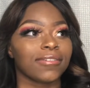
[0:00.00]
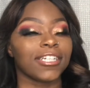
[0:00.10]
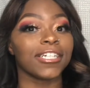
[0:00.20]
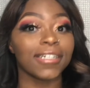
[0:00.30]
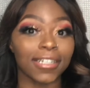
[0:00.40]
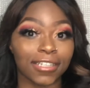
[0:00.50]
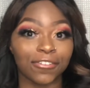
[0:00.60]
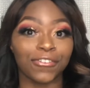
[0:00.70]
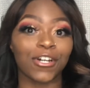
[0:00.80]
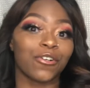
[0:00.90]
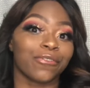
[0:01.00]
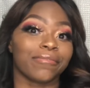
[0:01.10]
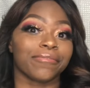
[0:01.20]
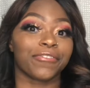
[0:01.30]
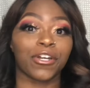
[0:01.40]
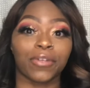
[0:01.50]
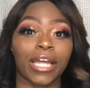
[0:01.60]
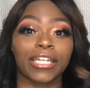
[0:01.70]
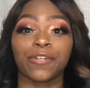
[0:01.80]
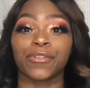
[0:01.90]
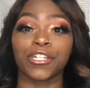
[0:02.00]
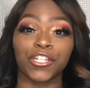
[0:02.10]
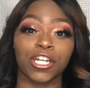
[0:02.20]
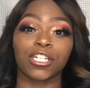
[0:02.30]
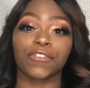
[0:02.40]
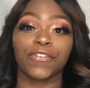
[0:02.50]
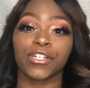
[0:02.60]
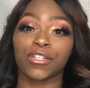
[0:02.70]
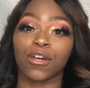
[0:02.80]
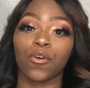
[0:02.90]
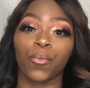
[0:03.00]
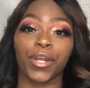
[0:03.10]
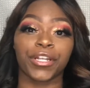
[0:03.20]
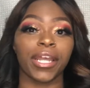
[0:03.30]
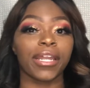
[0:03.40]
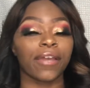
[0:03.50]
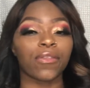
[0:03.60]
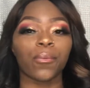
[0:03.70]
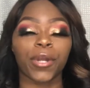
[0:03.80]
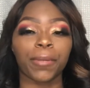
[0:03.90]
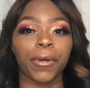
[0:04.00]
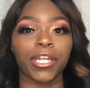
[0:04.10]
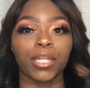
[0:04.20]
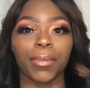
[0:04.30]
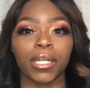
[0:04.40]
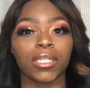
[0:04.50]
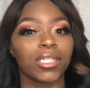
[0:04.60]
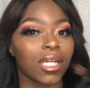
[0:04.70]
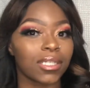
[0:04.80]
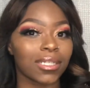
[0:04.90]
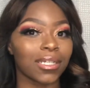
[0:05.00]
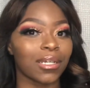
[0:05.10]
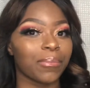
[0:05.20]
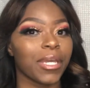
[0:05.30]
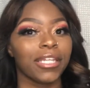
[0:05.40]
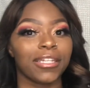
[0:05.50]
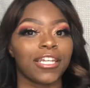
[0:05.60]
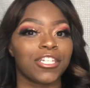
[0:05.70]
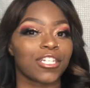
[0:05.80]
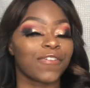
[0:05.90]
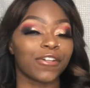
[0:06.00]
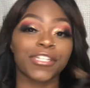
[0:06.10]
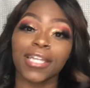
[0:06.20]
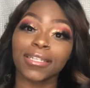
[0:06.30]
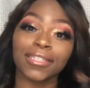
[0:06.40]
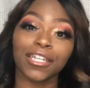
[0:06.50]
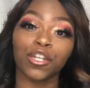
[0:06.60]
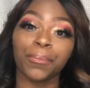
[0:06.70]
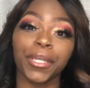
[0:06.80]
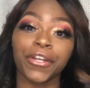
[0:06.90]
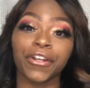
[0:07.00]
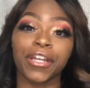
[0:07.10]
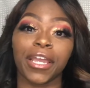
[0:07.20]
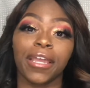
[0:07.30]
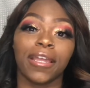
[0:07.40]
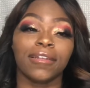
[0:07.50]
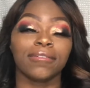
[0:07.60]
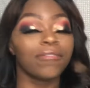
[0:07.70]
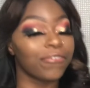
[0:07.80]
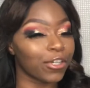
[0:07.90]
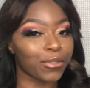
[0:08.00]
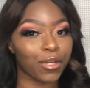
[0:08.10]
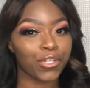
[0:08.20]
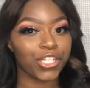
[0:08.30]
good, felt like it was a judge-free zone where they didn't have to worry about anybody judging them. They just felt sexy in the mirror and feel no